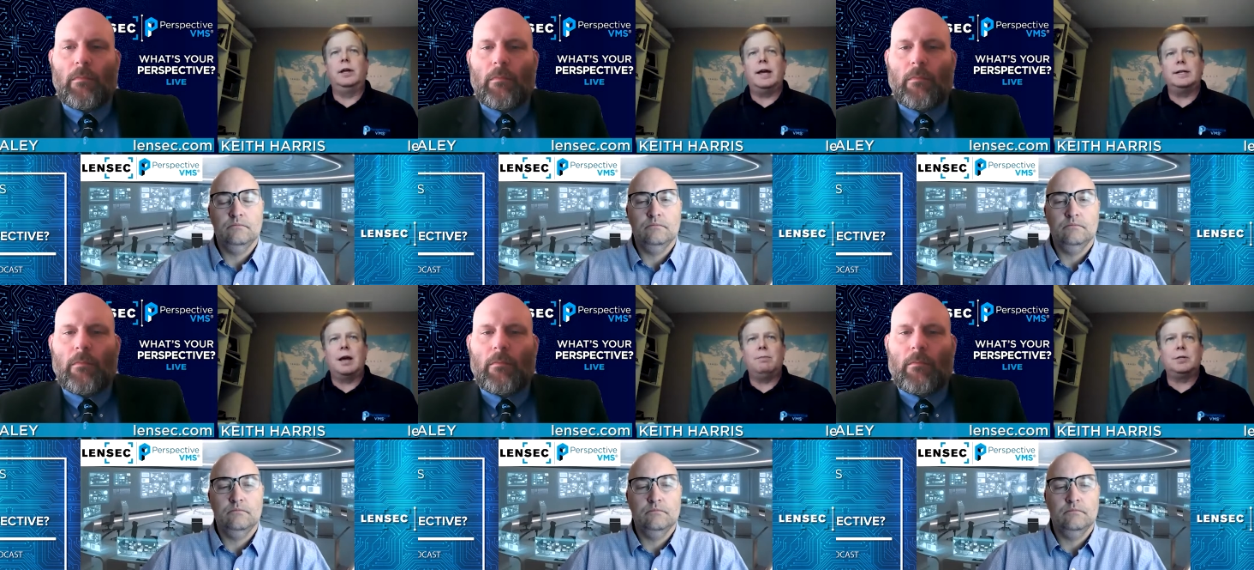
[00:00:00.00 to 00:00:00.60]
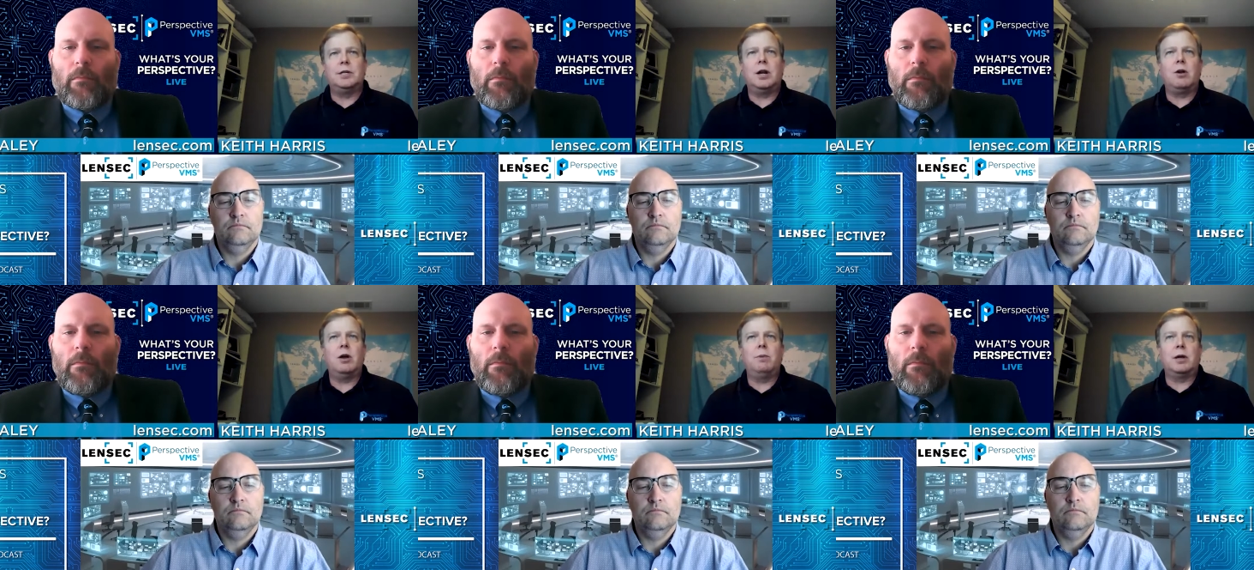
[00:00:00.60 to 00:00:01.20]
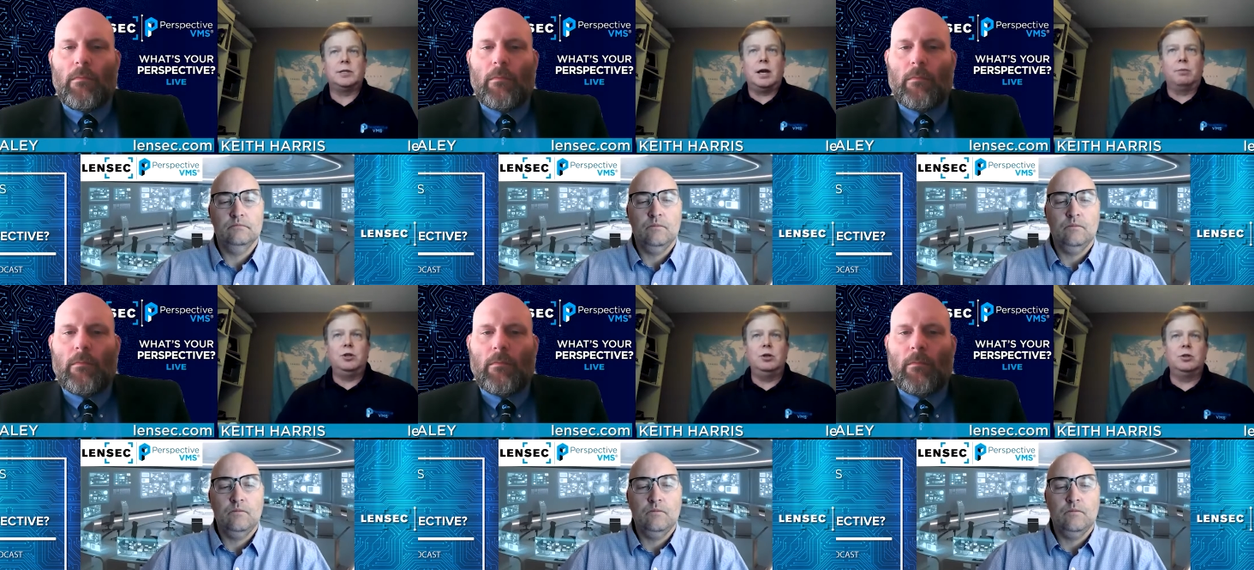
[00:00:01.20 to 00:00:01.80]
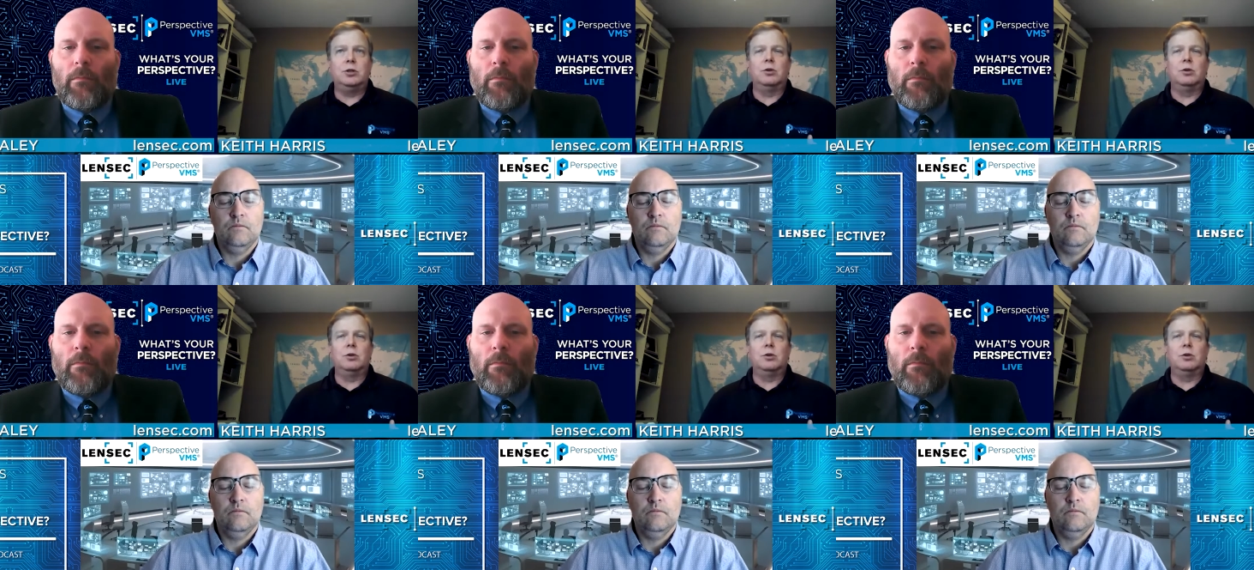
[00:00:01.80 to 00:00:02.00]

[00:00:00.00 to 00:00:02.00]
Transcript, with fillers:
Speaker 1: in that type of scenario, because it helps you